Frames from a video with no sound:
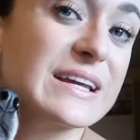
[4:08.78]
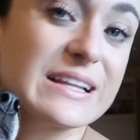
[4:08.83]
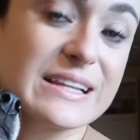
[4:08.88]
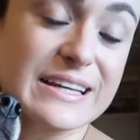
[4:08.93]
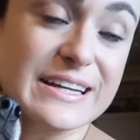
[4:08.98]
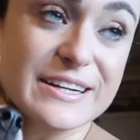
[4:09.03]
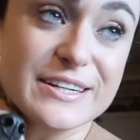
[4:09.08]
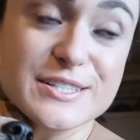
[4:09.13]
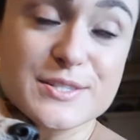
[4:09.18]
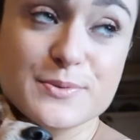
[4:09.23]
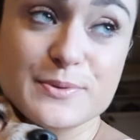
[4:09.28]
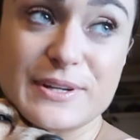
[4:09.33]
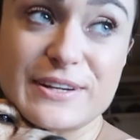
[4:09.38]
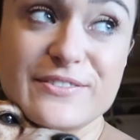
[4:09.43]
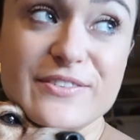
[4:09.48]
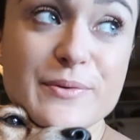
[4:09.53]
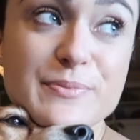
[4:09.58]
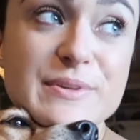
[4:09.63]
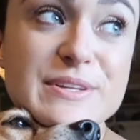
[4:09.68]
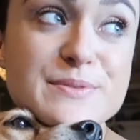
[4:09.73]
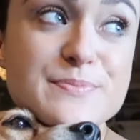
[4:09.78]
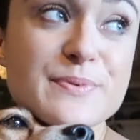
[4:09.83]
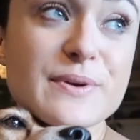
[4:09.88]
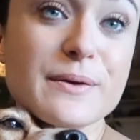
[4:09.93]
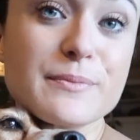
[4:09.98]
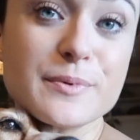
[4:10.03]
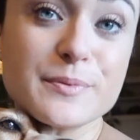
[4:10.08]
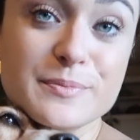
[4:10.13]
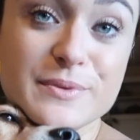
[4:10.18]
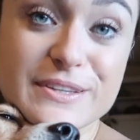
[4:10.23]
Claire's one of them that's
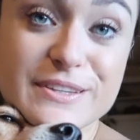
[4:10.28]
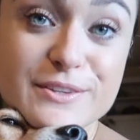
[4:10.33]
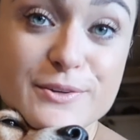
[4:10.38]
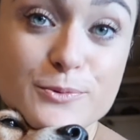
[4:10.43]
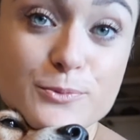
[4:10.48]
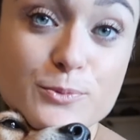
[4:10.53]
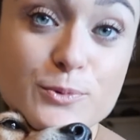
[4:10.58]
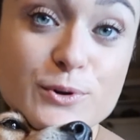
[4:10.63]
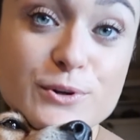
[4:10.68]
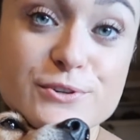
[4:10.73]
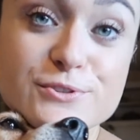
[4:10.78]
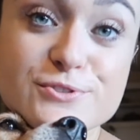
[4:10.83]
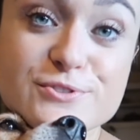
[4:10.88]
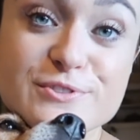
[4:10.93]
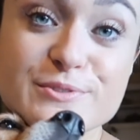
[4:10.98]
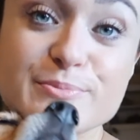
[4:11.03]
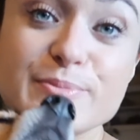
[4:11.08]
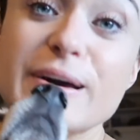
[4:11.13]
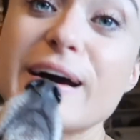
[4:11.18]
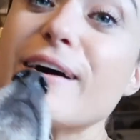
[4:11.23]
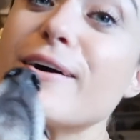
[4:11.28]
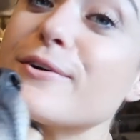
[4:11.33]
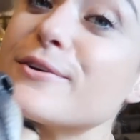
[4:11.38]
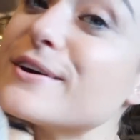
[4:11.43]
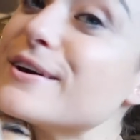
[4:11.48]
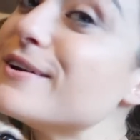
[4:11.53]
probably the worst about